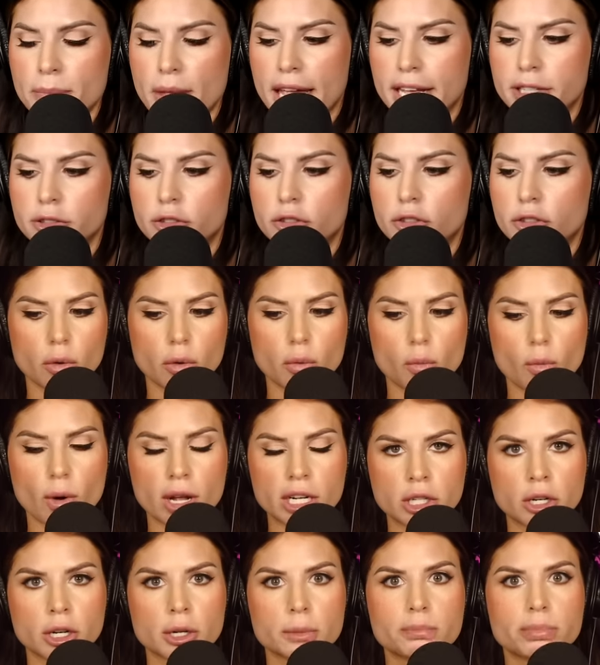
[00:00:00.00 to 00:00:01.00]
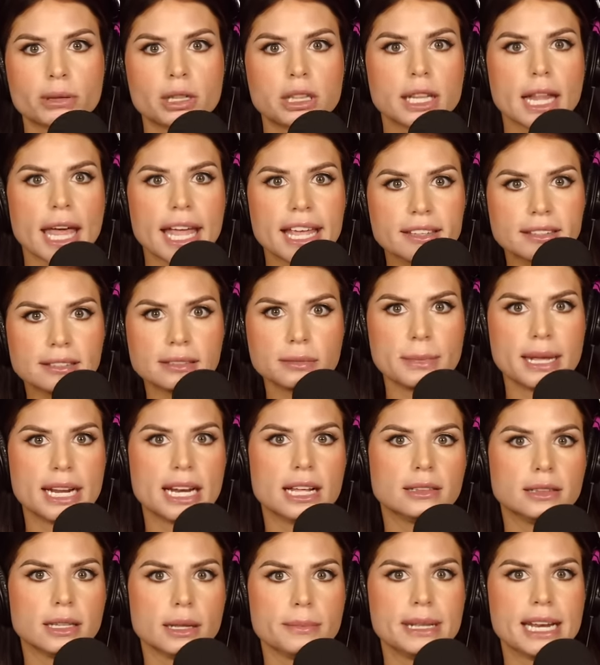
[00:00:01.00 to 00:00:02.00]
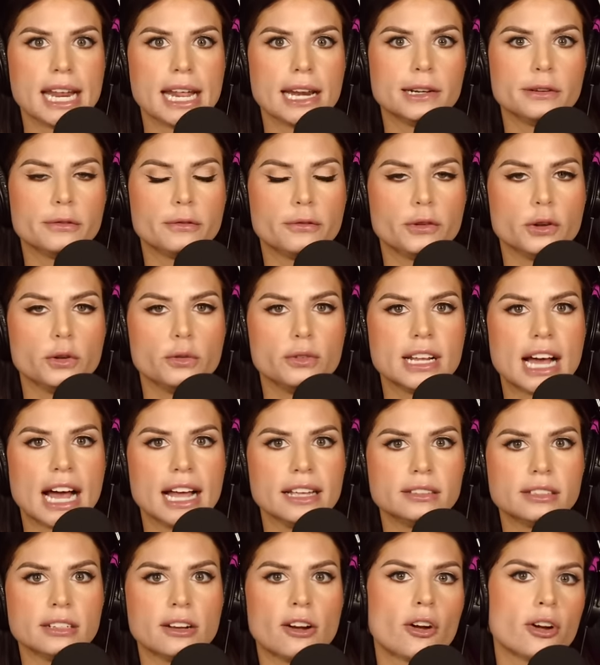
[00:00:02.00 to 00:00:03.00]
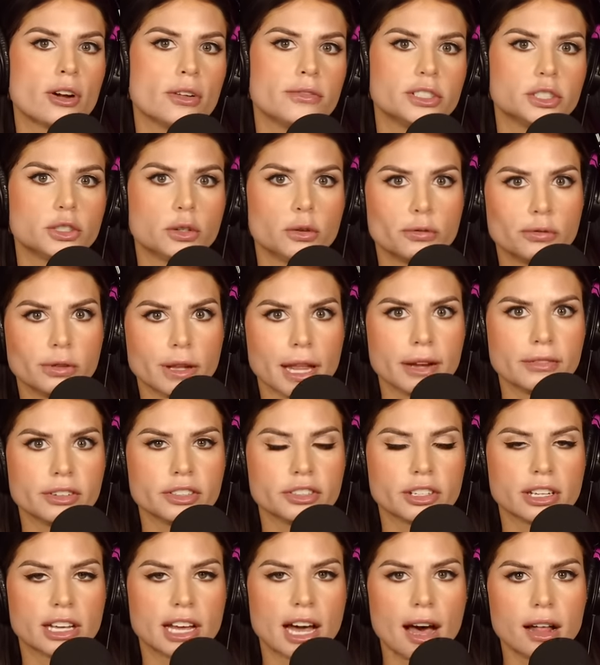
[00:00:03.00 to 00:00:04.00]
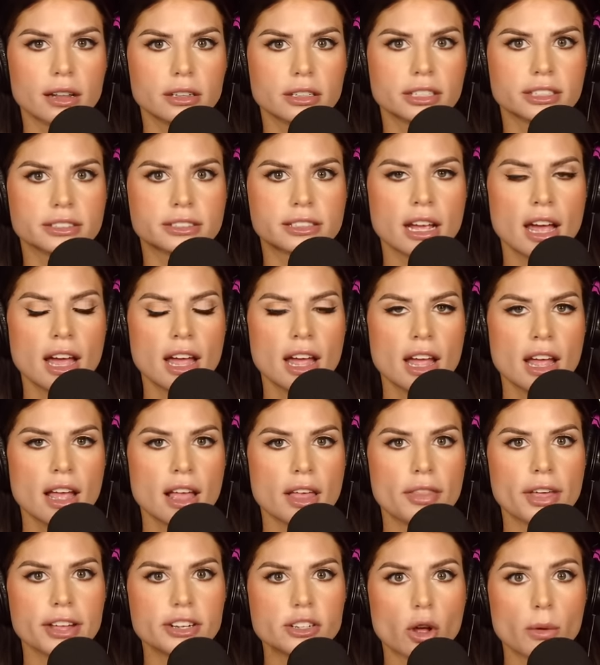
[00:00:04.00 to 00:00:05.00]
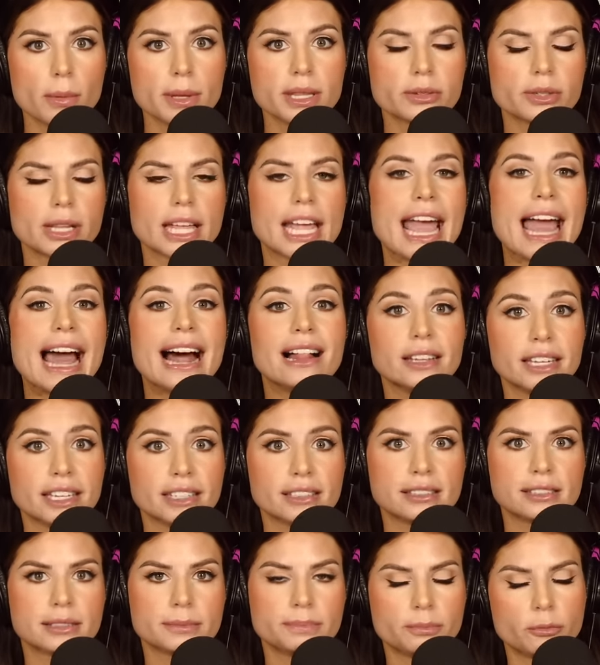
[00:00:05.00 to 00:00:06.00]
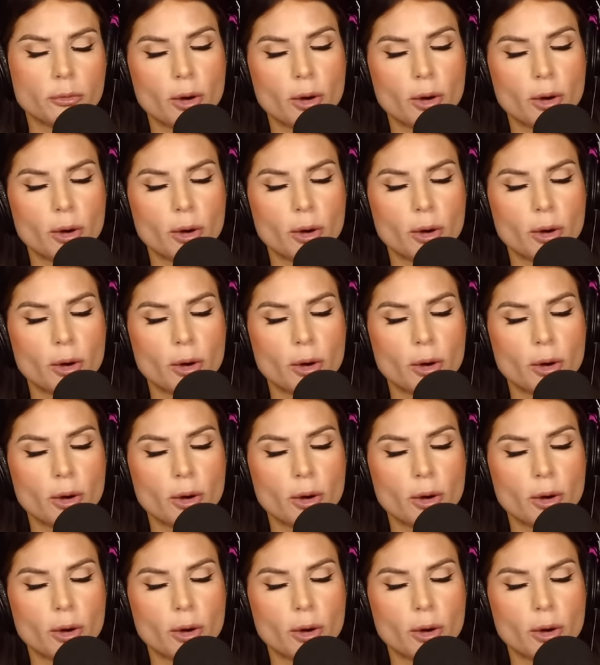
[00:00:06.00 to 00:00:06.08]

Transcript: And when her placement eliminated food dyes and artificial flavors and colors, they told me they were like, Alex.